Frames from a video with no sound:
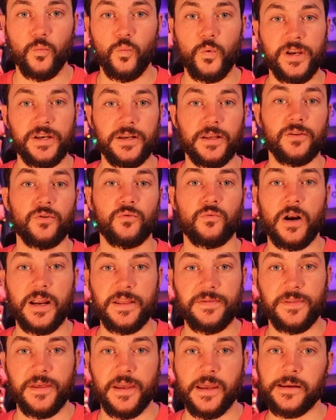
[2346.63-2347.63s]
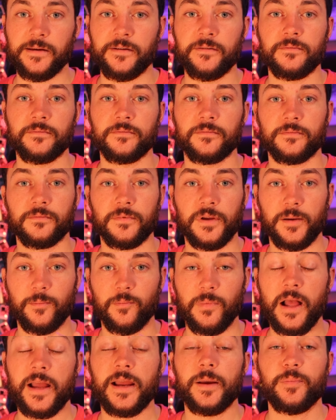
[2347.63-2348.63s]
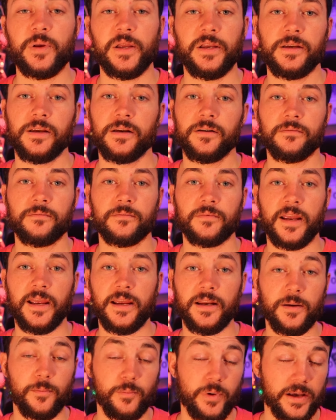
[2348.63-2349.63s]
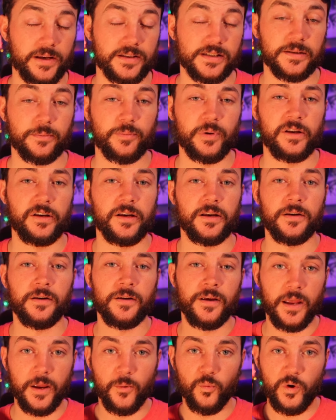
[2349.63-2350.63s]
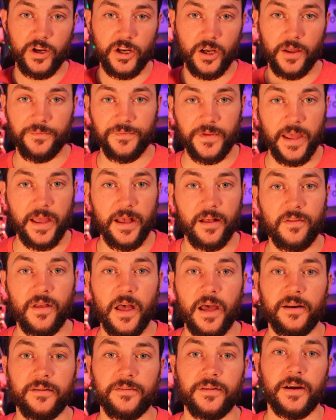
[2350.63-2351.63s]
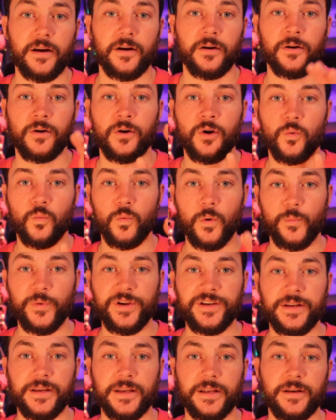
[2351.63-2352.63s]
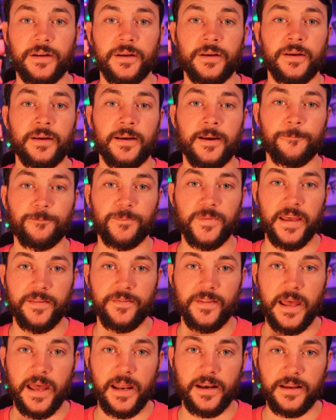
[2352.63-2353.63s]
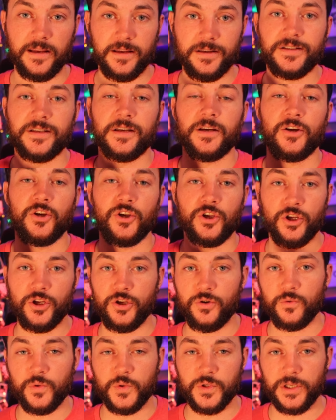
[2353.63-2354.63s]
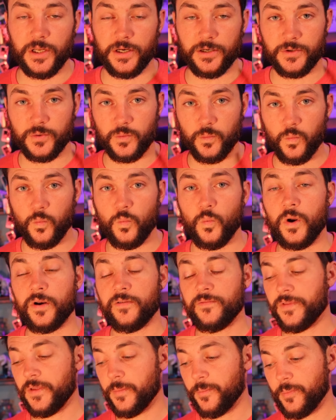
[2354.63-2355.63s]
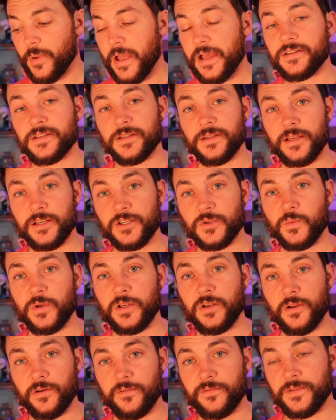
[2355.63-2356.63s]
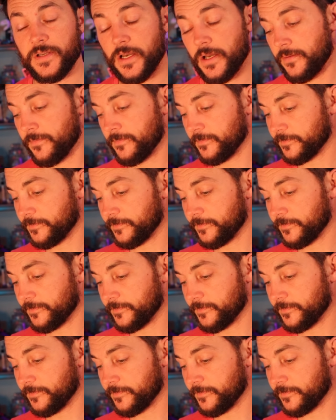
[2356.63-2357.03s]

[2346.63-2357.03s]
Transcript: We did the right thing, in my opinion, and in Becca's opinion, and we got the hell out of there when we did, and that is huge. That is one of the best things we could have done.